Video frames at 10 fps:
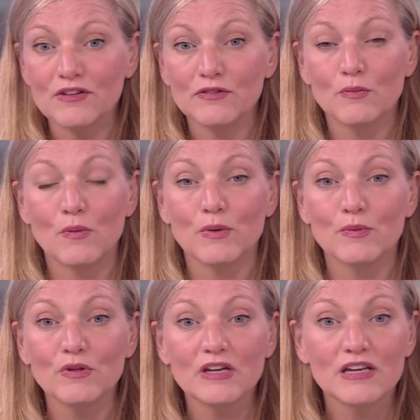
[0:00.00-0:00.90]
And so what we
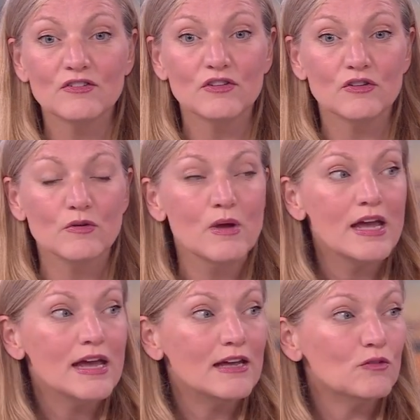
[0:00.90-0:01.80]
really need to do
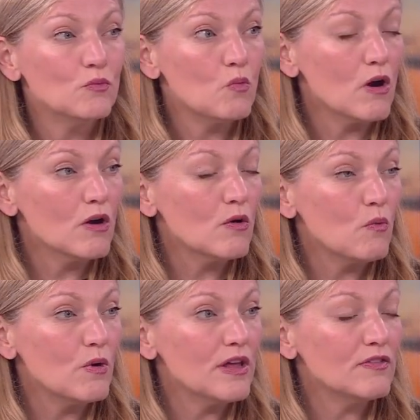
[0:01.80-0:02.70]
is work
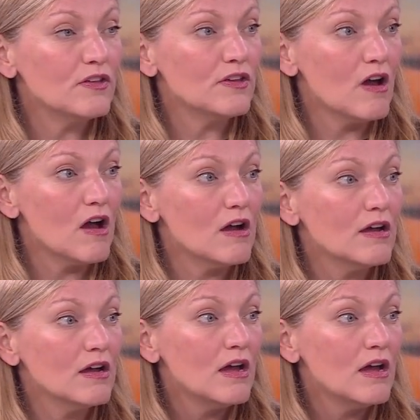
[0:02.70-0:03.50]
with young